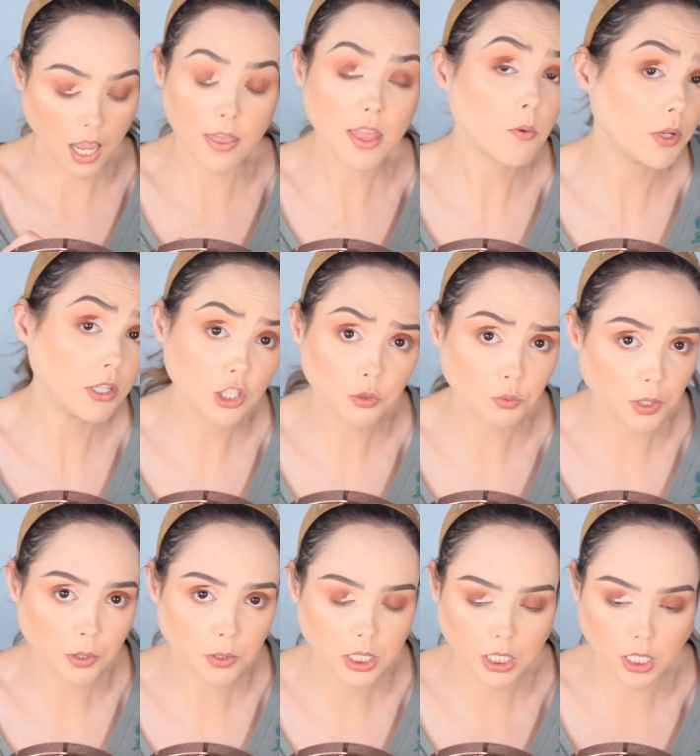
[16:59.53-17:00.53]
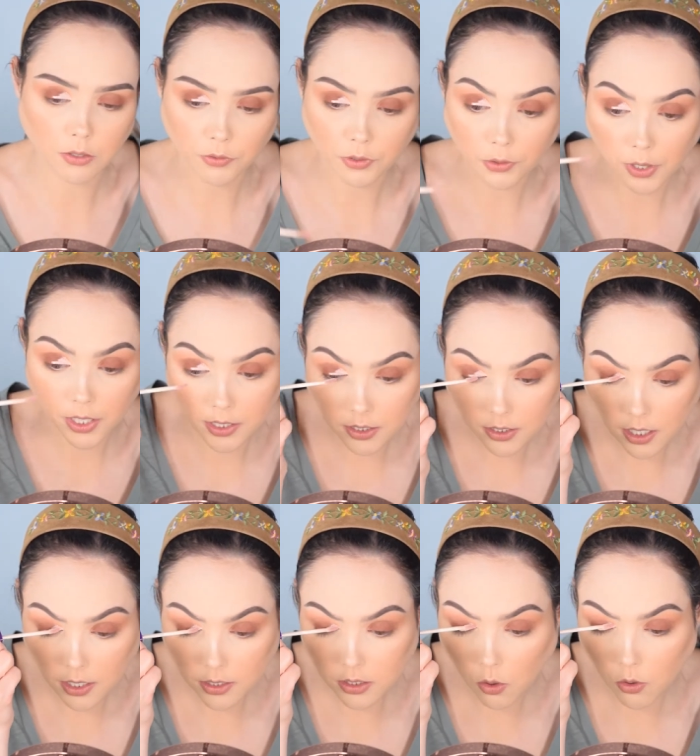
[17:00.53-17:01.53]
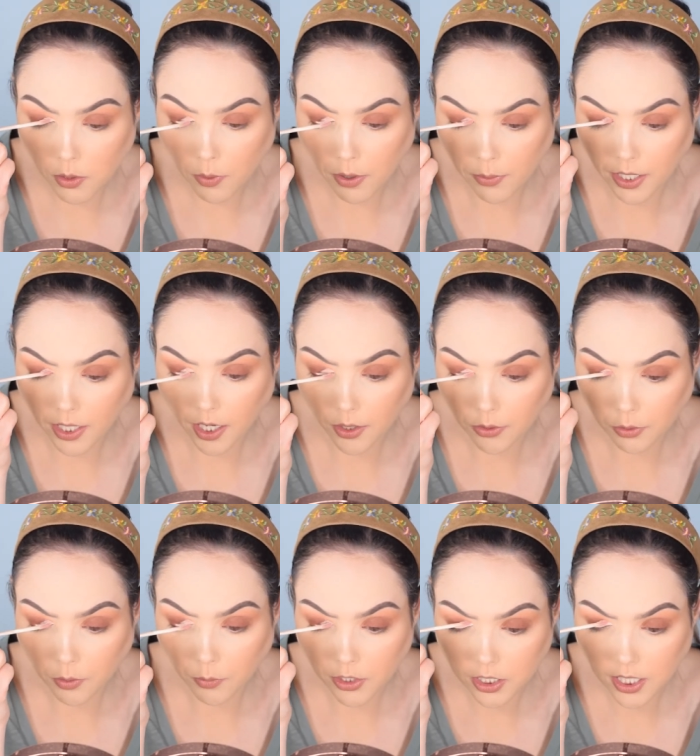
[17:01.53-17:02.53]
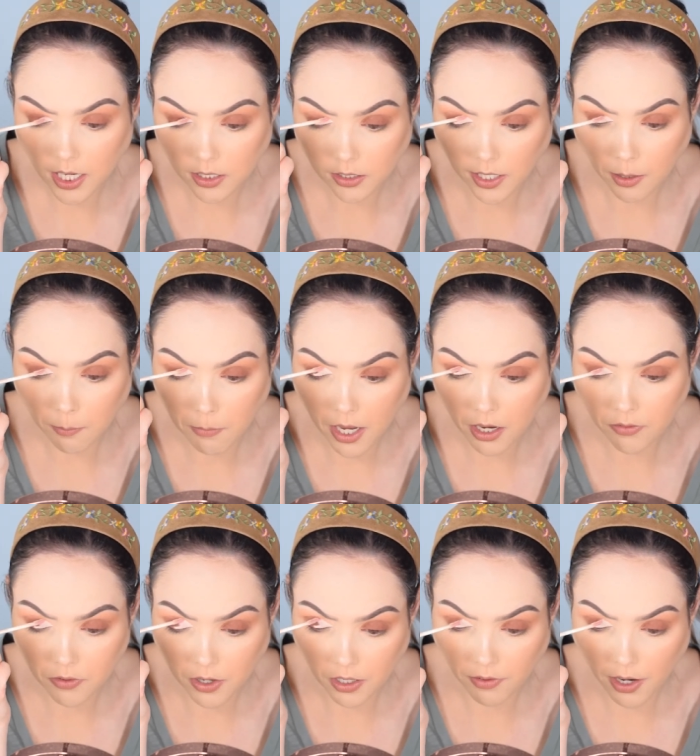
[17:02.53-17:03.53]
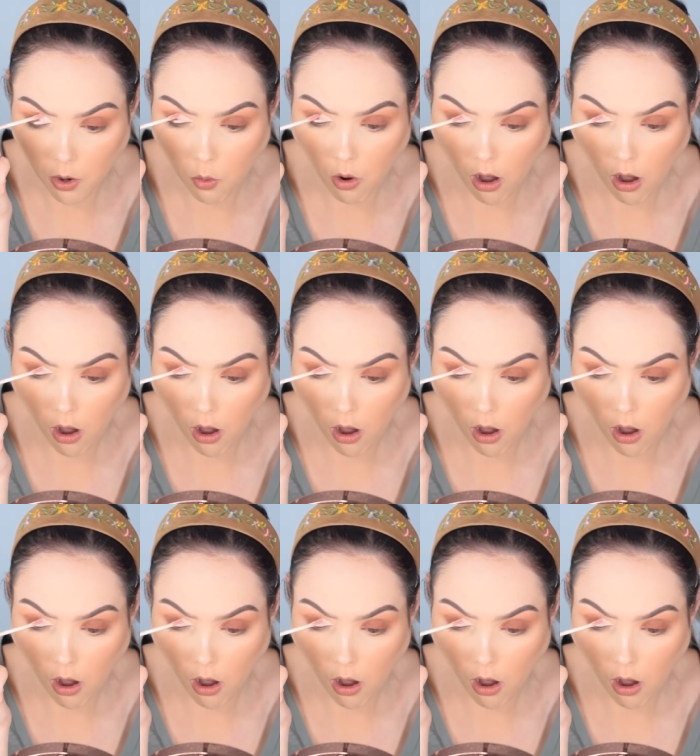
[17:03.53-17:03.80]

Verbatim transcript: And then we just roasted it for the rest of the time. That was the only way we could get through it. We just had to like make fun of how